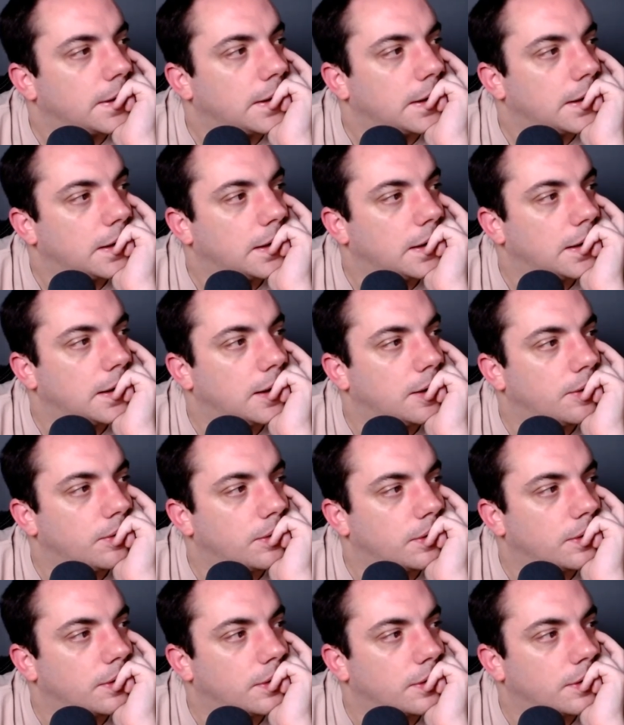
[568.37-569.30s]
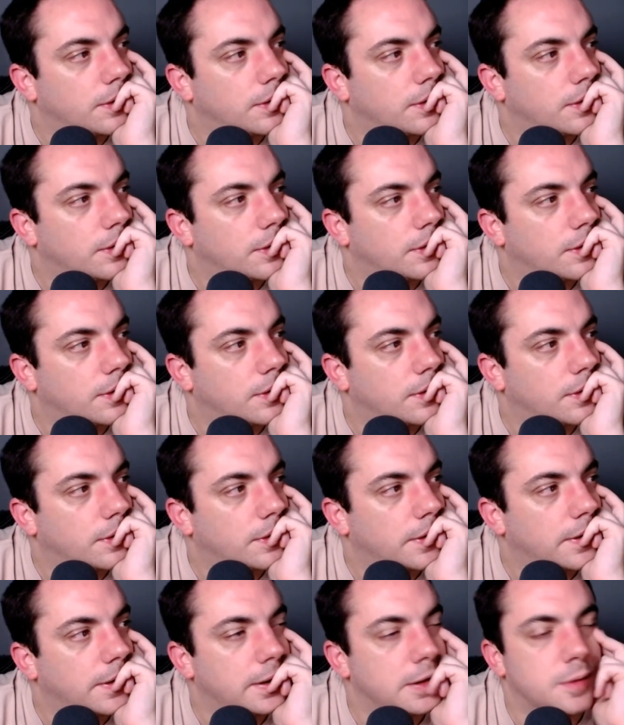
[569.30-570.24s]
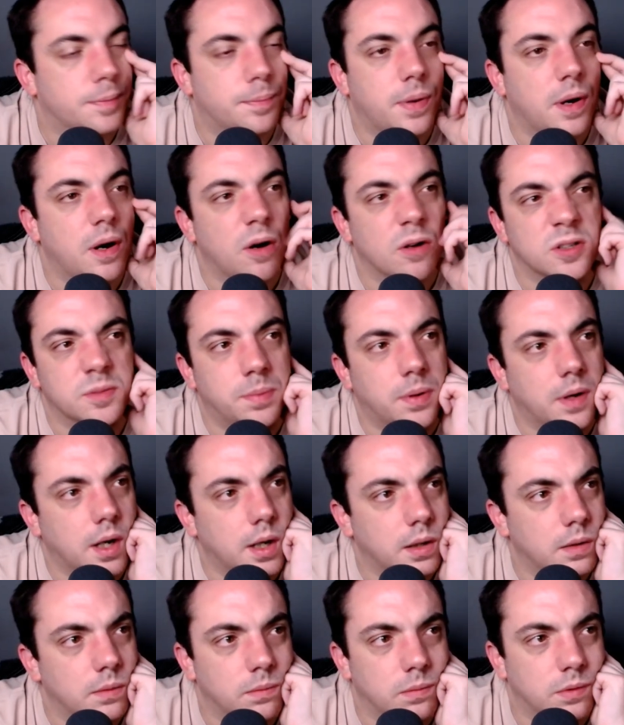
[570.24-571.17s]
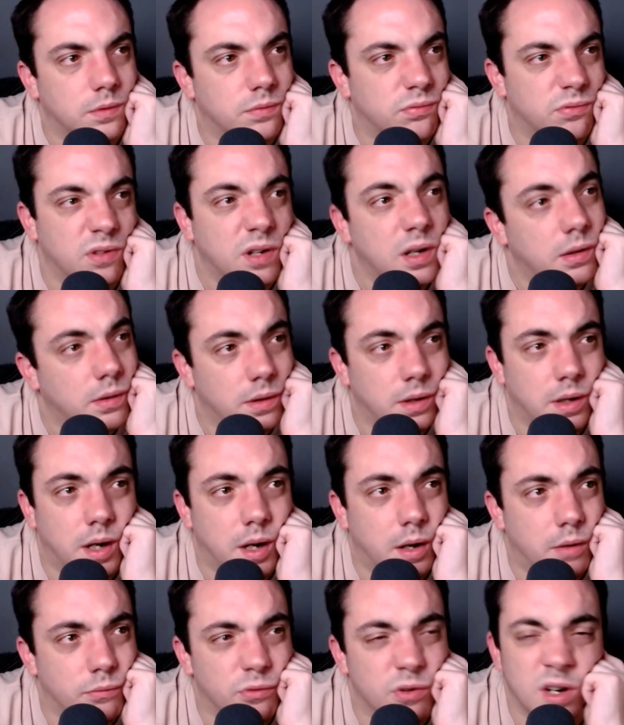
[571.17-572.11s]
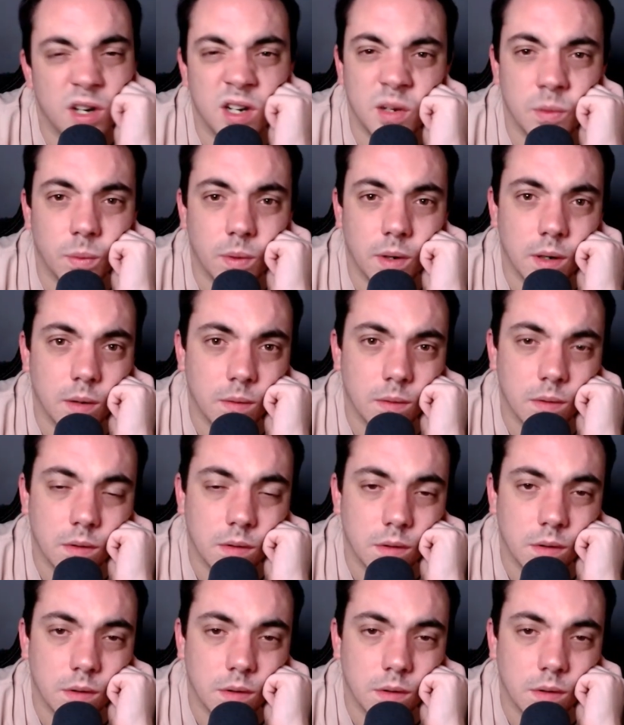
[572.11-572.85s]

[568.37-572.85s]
Uh, his pass play was you know really well,